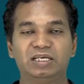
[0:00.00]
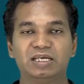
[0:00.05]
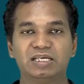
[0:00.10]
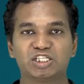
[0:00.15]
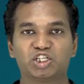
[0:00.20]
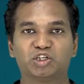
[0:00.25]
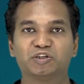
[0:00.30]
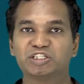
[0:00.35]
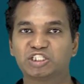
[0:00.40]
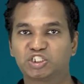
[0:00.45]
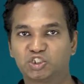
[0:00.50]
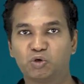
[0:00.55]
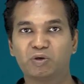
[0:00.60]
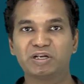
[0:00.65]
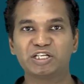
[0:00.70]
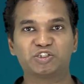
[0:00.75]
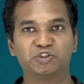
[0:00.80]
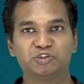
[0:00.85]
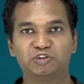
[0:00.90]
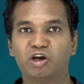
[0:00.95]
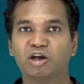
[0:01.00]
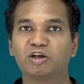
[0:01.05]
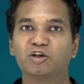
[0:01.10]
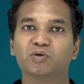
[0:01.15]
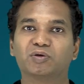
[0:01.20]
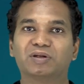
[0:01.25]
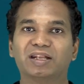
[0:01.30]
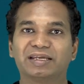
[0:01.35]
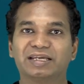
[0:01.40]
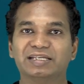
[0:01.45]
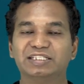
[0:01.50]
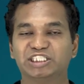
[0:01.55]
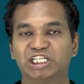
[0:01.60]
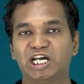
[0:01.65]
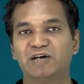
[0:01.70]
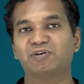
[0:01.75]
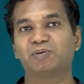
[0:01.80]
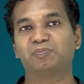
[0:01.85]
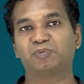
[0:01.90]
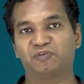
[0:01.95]
So your story should not look like a
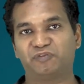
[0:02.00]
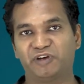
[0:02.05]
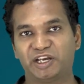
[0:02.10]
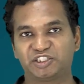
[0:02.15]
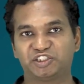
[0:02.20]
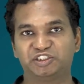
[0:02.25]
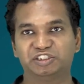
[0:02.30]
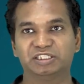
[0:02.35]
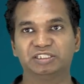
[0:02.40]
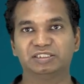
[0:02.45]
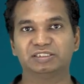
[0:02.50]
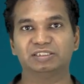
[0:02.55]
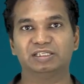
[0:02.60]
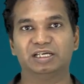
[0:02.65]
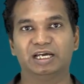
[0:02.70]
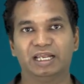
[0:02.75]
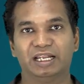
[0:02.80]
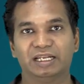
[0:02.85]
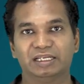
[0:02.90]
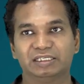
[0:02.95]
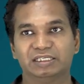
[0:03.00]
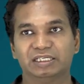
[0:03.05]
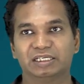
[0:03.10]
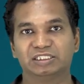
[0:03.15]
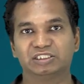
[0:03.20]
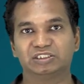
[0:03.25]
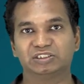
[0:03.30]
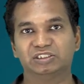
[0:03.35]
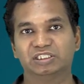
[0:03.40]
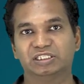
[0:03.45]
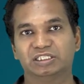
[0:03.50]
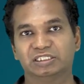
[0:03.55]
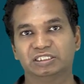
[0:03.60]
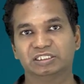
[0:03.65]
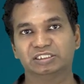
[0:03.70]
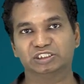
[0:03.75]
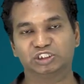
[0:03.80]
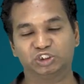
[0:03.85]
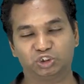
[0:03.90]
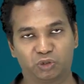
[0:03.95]
Java professional and uh,
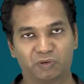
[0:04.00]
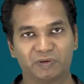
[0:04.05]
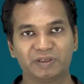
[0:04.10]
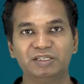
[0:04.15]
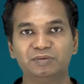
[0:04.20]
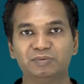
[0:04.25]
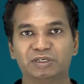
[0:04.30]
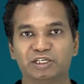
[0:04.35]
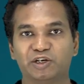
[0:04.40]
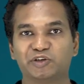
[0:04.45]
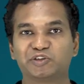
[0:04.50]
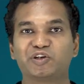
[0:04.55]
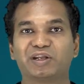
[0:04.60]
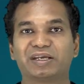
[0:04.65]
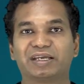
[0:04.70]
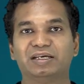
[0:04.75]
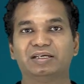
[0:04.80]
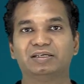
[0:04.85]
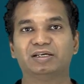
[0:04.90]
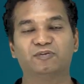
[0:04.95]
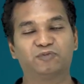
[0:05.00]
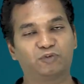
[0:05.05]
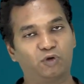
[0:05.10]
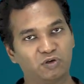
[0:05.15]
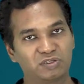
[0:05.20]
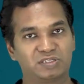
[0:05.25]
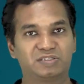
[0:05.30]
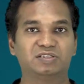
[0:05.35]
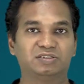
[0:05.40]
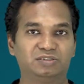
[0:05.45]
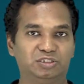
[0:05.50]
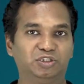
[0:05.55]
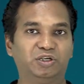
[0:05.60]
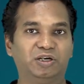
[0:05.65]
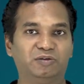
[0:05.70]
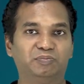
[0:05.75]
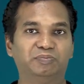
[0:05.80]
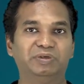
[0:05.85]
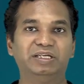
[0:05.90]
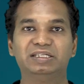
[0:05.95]
uh story, but looks like a, of course, you
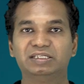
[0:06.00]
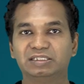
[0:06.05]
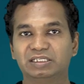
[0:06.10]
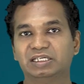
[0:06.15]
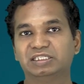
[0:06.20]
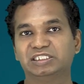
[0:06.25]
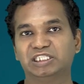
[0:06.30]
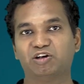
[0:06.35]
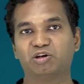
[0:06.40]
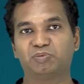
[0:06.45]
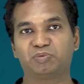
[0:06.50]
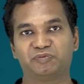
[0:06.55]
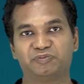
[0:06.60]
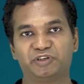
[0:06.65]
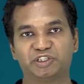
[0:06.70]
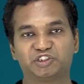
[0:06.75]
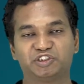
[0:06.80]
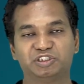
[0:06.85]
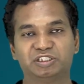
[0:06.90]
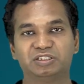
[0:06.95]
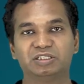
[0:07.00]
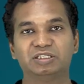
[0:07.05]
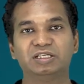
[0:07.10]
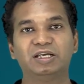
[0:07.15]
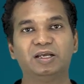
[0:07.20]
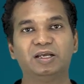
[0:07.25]
have been a Java professional,